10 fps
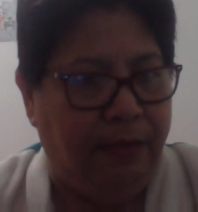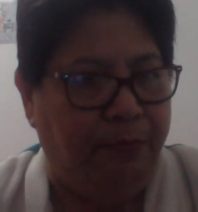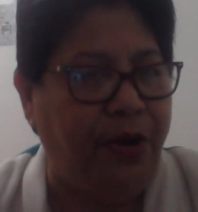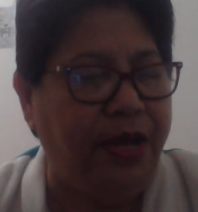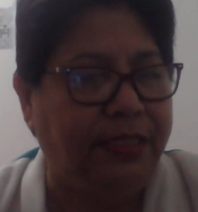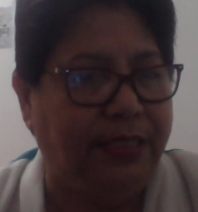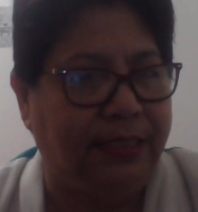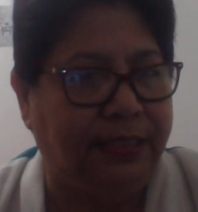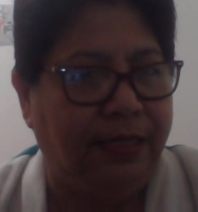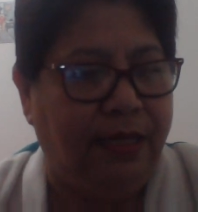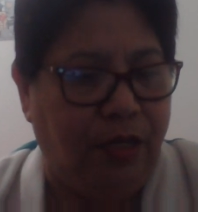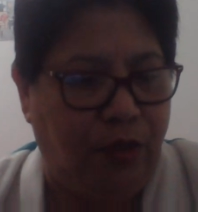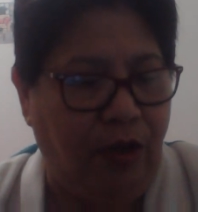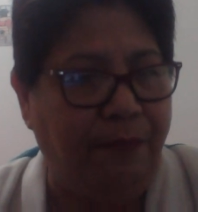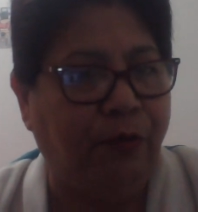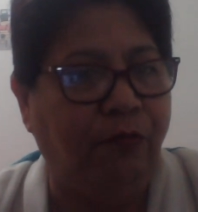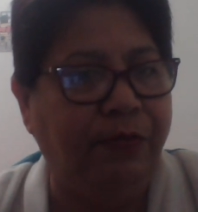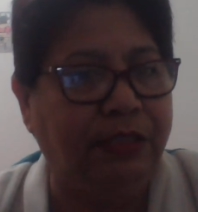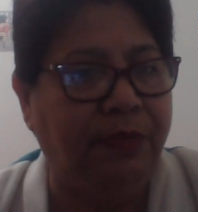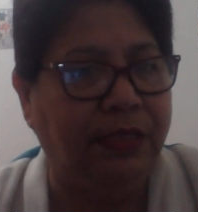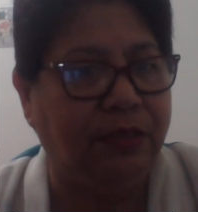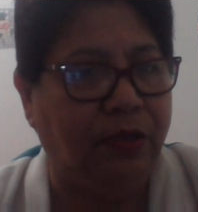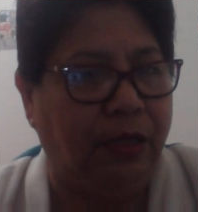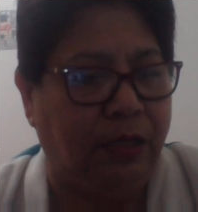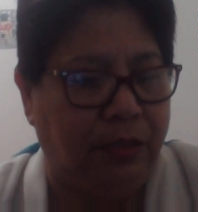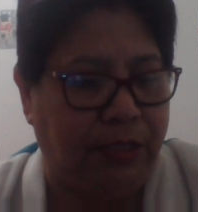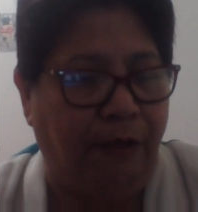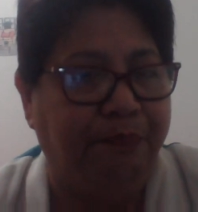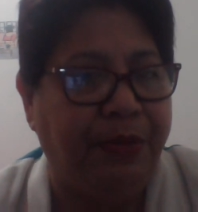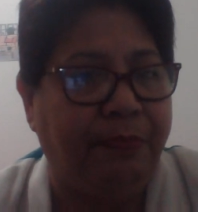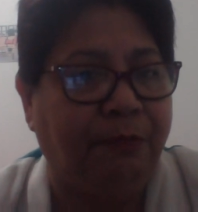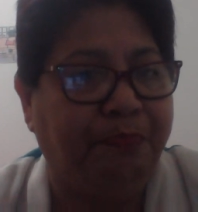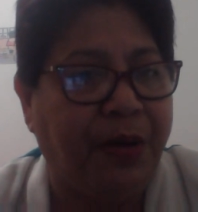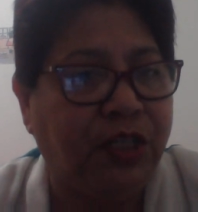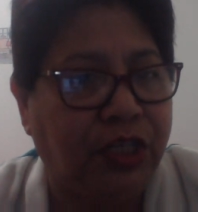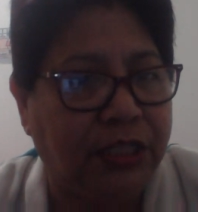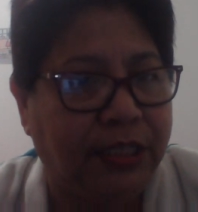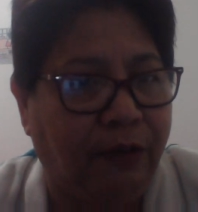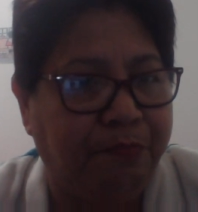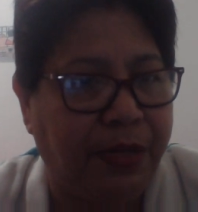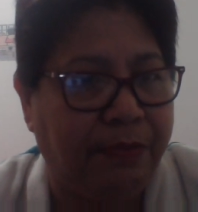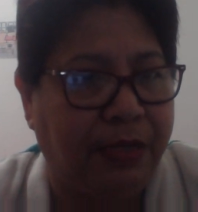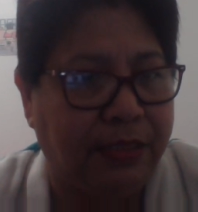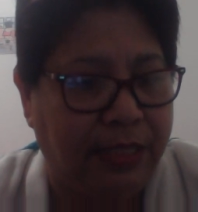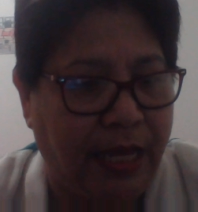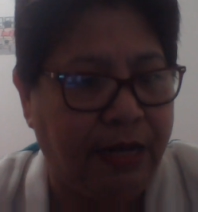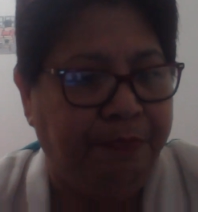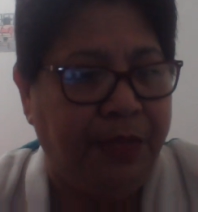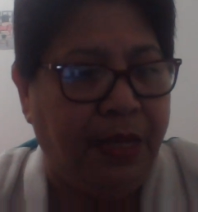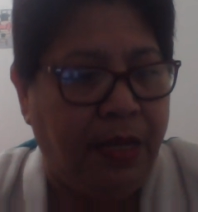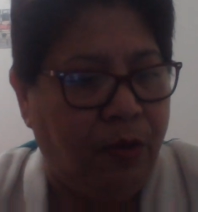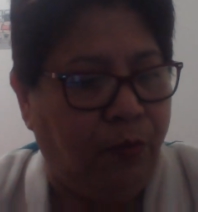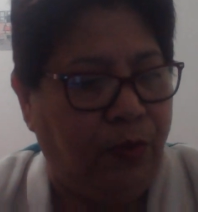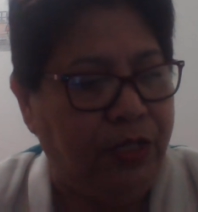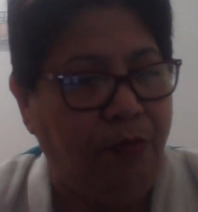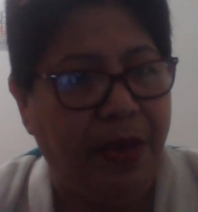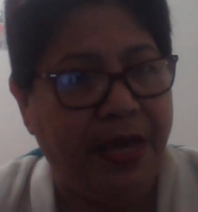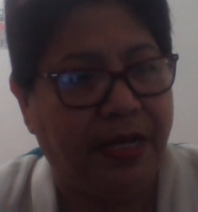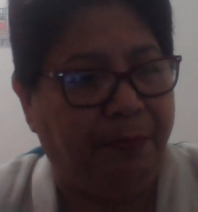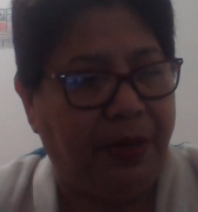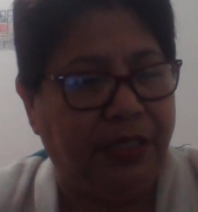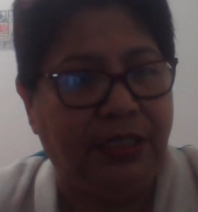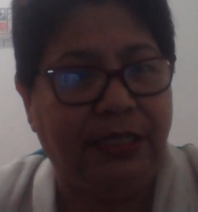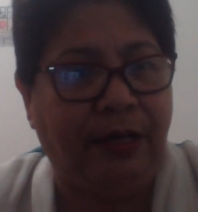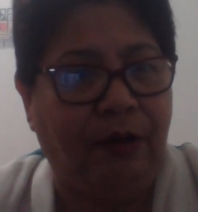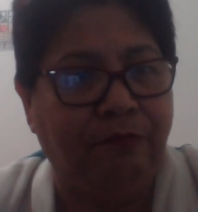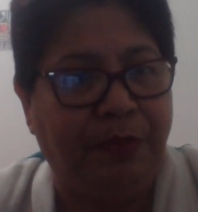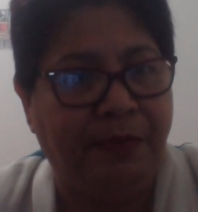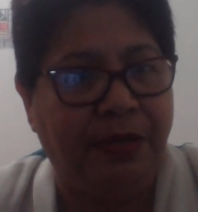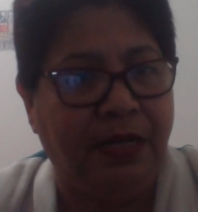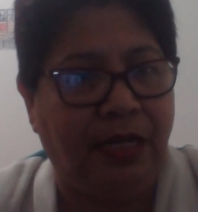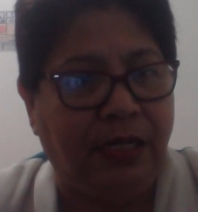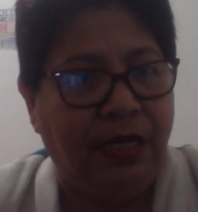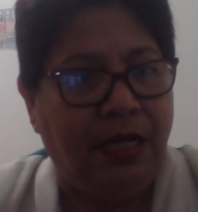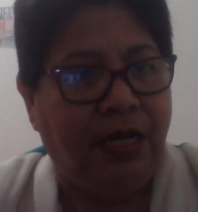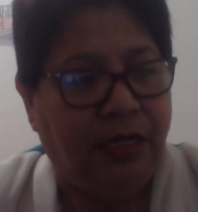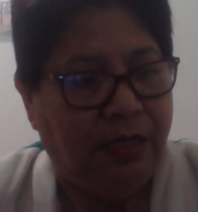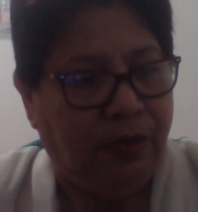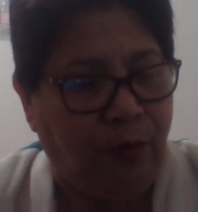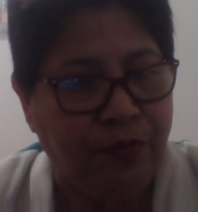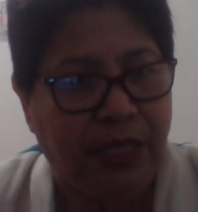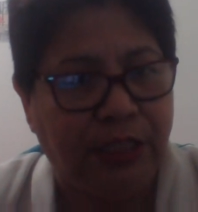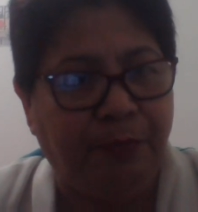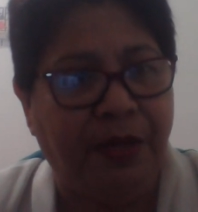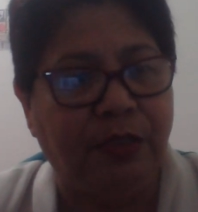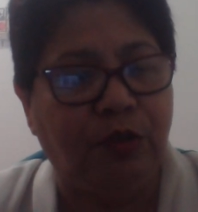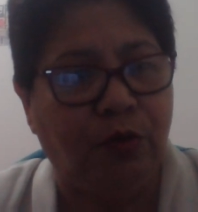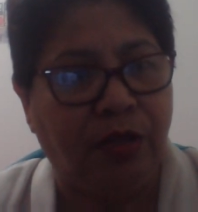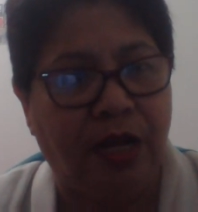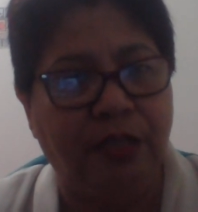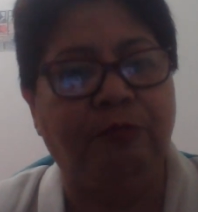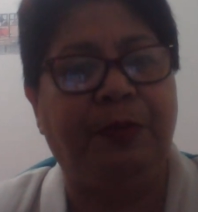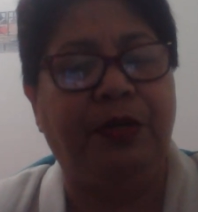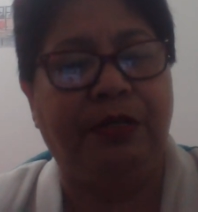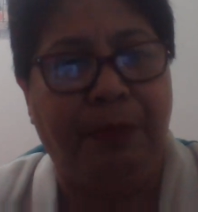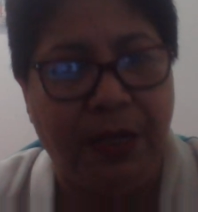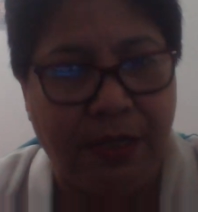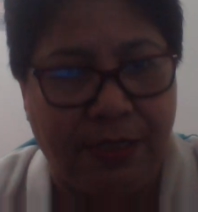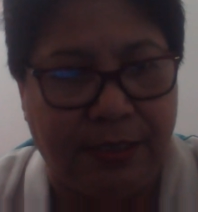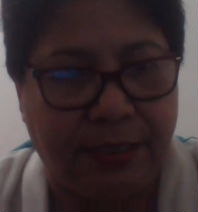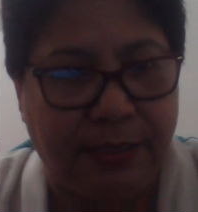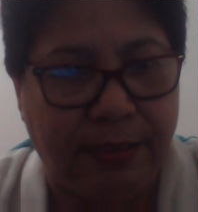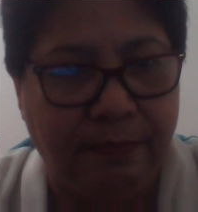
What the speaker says: processed. You have a commitment or a down payment, partial down payment. Then when you make a partial down payment, on the spot you transfer the balance.